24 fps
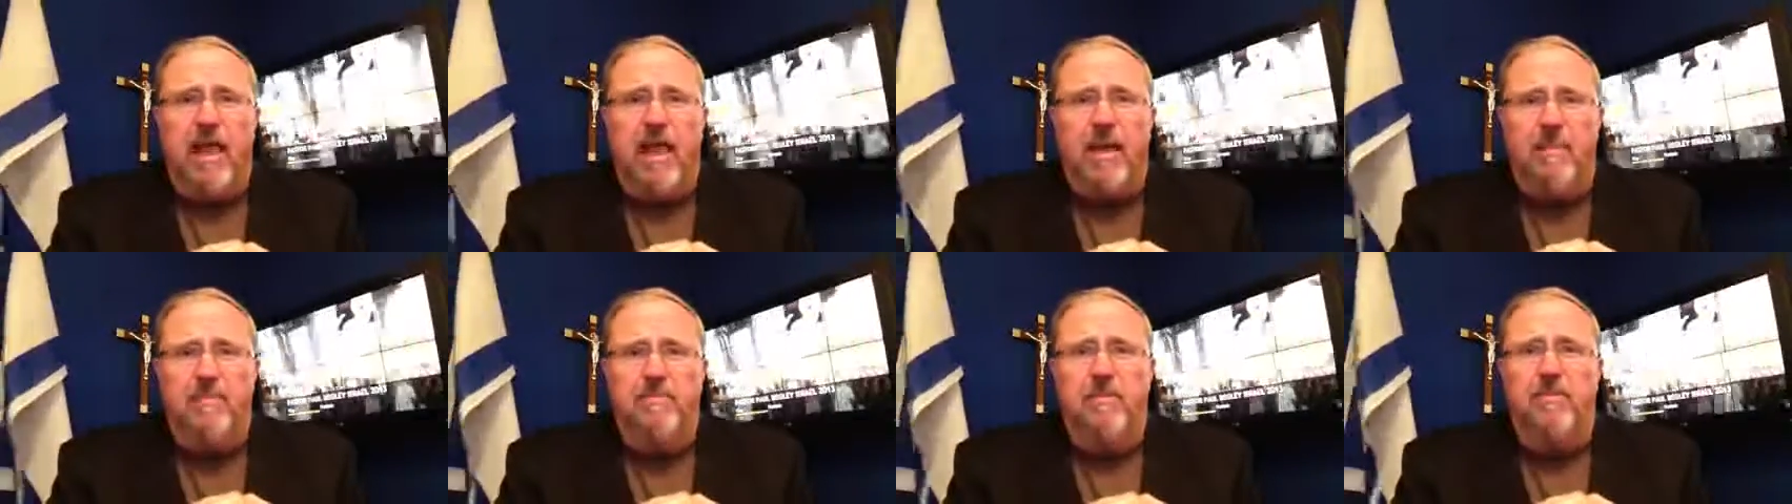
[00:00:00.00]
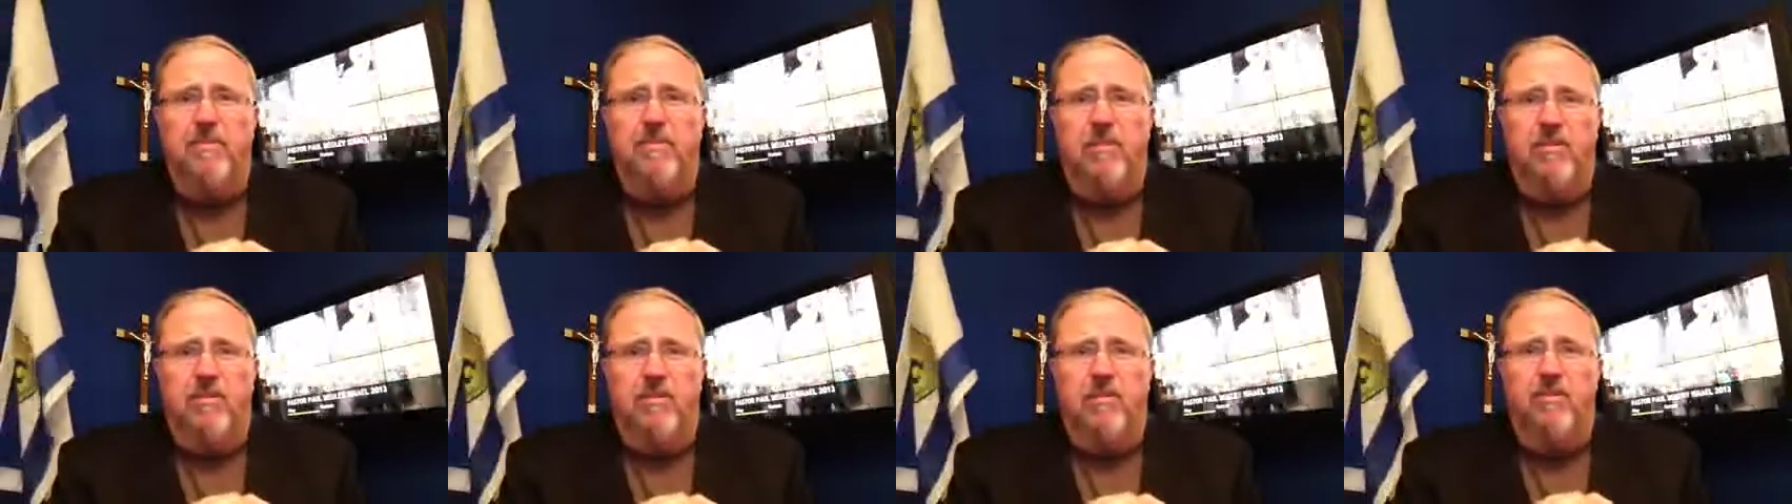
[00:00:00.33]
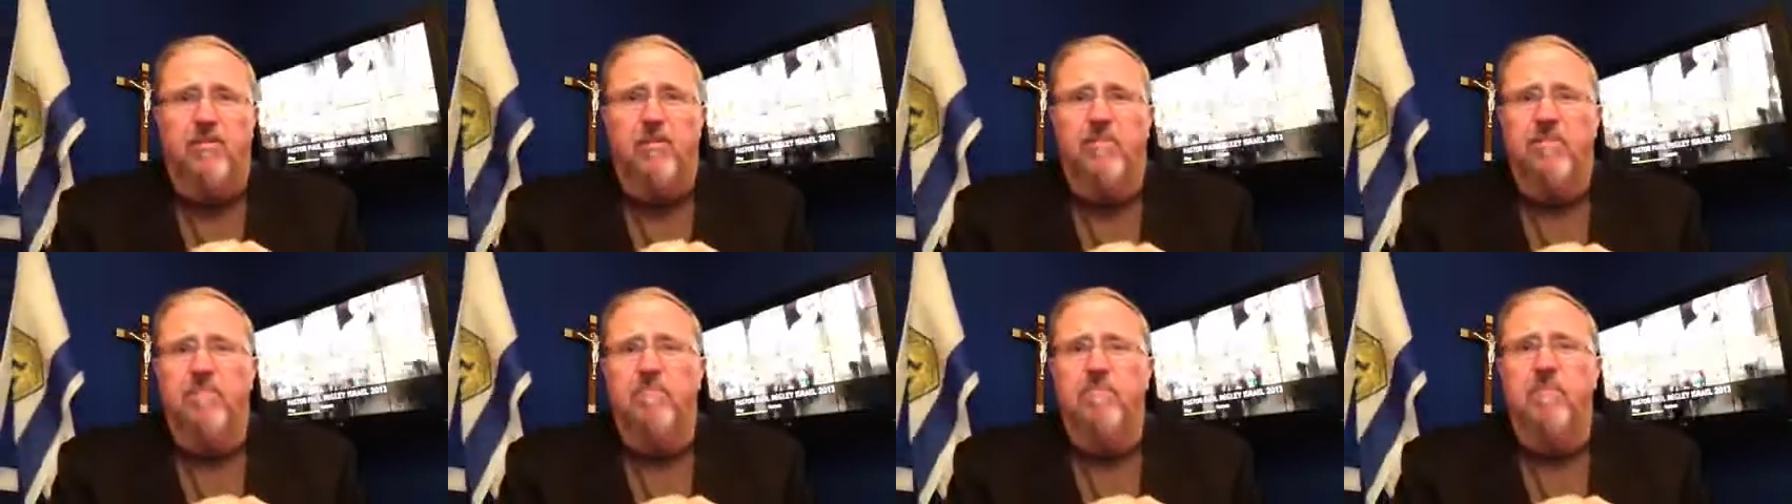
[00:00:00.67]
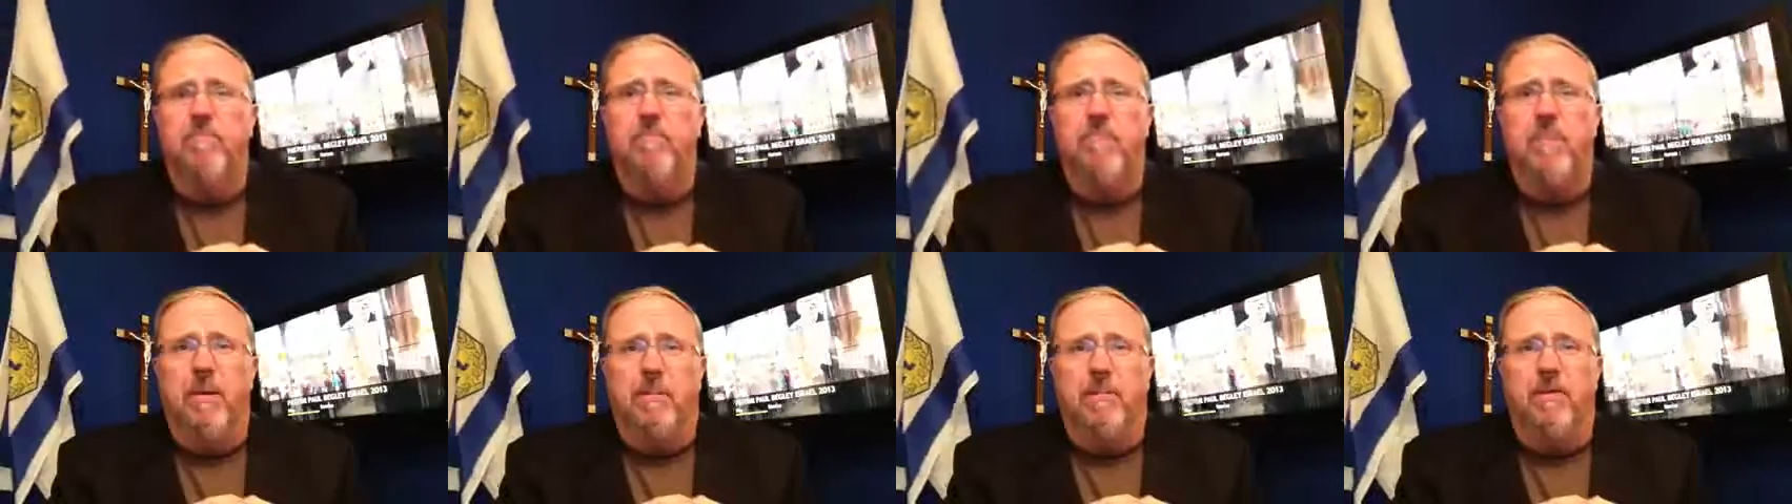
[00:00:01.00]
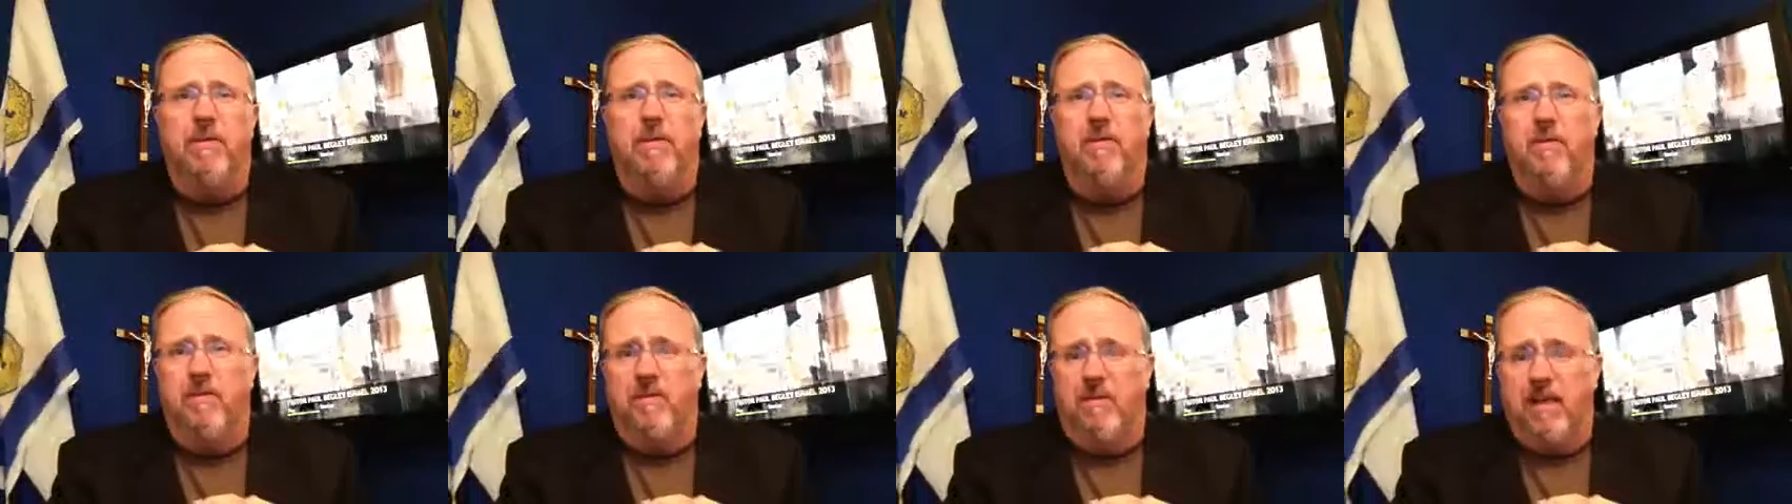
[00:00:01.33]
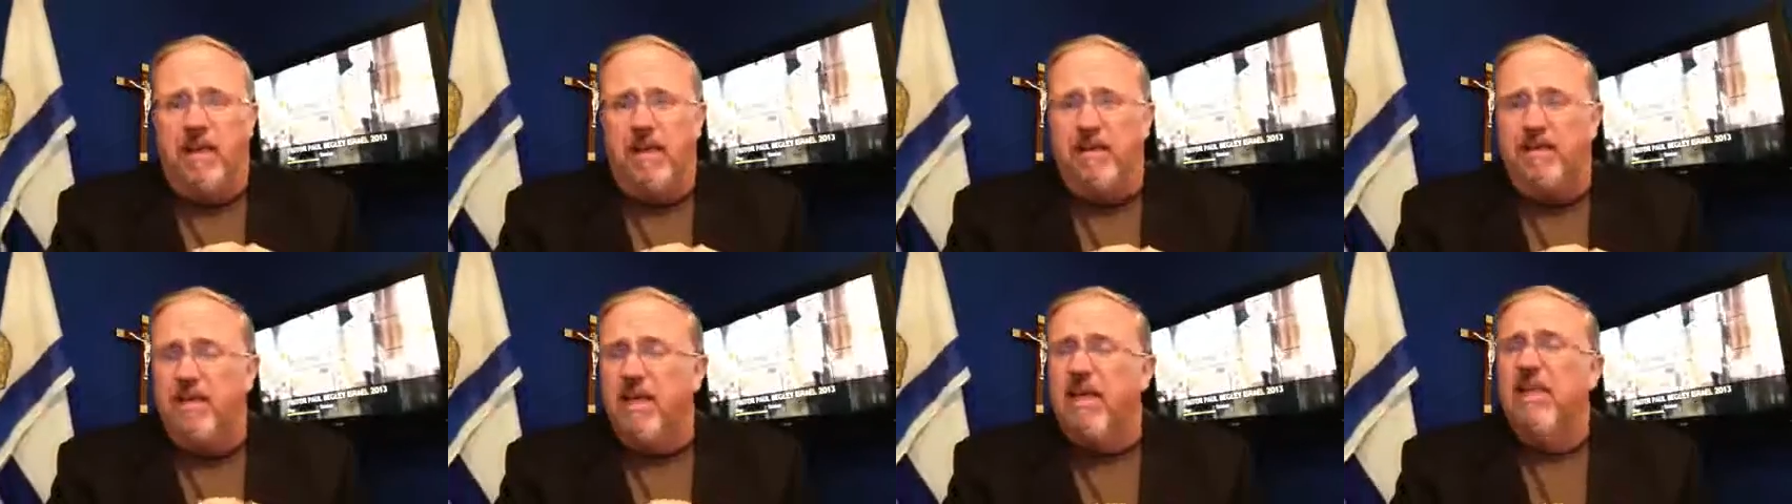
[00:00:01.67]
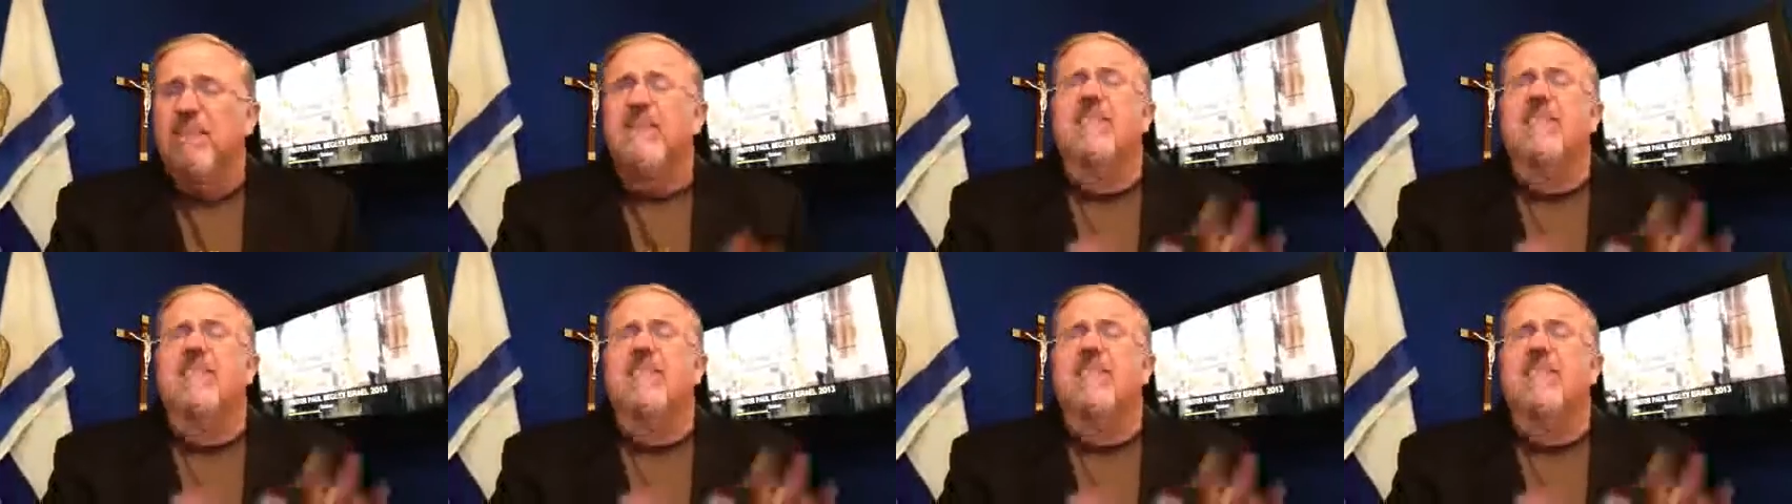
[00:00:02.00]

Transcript: absolute biblical days.